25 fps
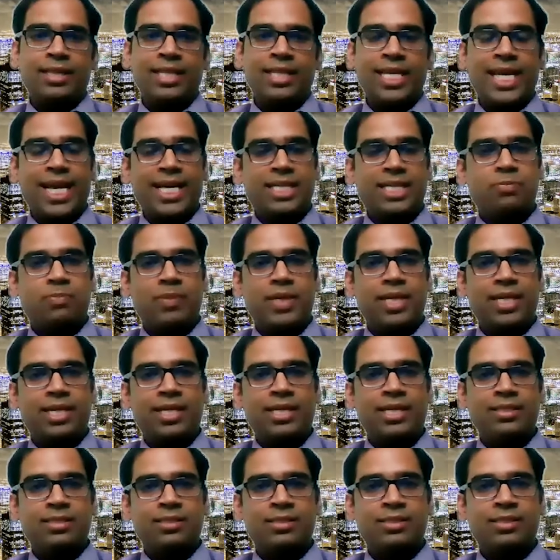the
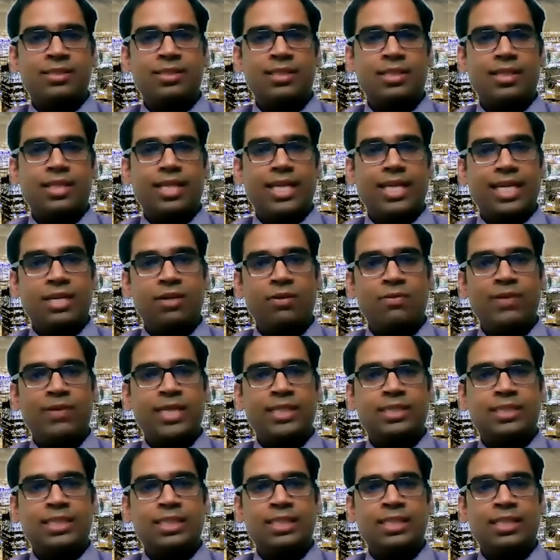experience, the
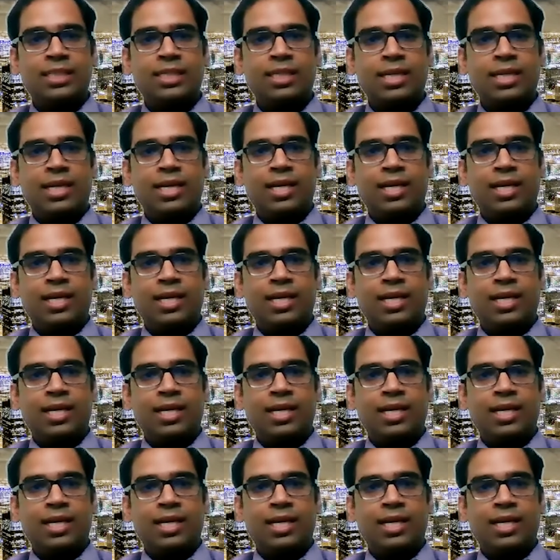innovation,